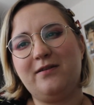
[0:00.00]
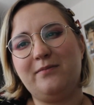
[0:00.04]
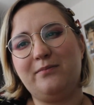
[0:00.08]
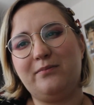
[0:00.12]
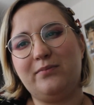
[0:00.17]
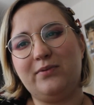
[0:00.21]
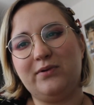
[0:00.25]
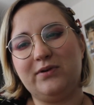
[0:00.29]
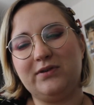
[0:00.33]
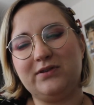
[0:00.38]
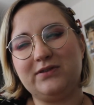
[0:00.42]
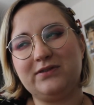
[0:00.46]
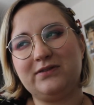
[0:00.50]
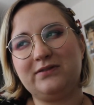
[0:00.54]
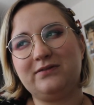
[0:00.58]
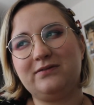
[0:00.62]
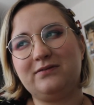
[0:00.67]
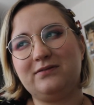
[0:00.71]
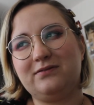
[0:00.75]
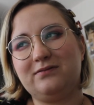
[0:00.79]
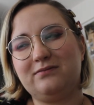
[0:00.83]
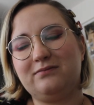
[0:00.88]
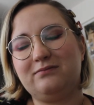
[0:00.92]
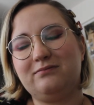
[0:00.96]
But
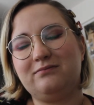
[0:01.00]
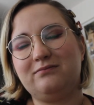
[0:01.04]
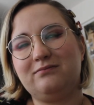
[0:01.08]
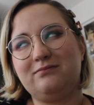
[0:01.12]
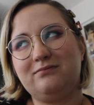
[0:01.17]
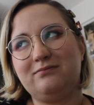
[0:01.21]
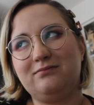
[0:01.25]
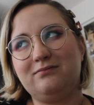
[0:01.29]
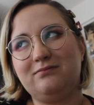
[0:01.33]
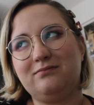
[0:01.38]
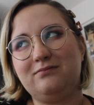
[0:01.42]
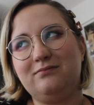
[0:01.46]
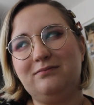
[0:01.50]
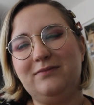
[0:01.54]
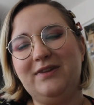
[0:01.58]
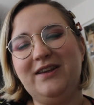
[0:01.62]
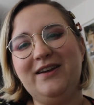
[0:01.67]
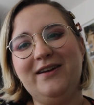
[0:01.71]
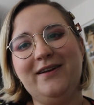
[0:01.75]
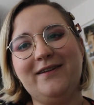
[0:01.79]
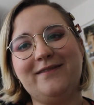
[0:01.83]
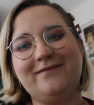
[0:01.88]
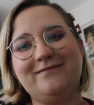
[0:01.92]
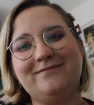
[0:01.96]

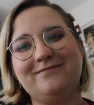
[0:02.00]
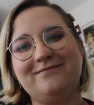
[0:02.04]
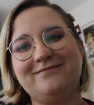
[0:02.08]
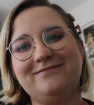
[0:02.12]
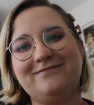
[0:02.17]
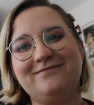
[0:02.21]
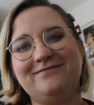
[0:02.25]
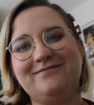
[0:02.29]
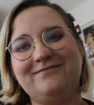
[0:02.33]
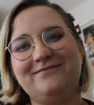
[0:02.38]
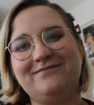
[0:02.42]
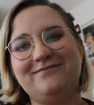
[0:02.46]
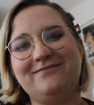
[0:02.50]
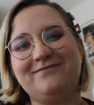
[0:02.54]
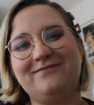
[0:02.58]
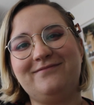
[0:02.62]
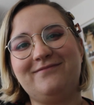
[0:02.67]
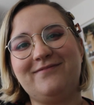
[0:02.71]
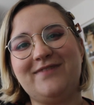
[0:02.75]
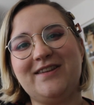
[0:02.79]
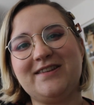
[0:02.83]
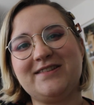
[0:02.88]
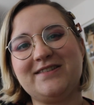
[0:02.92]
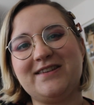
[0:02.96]
yeah,
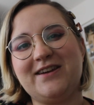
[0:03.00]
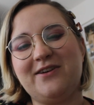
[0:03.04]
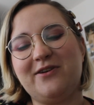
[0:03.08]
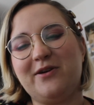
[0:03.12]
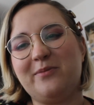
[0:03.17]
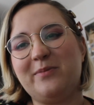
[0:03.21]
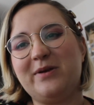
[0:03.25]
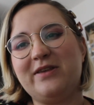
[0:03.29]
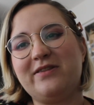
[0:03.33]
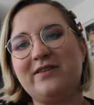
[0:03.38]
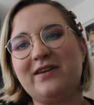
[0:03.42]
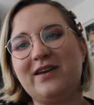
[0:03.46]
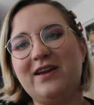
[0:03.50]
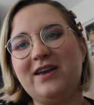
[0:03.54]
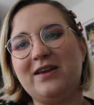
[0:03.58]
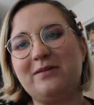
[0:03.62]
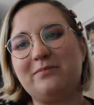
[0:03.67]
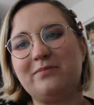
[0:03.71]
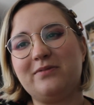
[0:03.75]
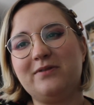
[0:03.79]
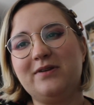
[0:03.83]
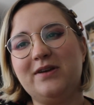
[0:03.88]
that's how I made the cape.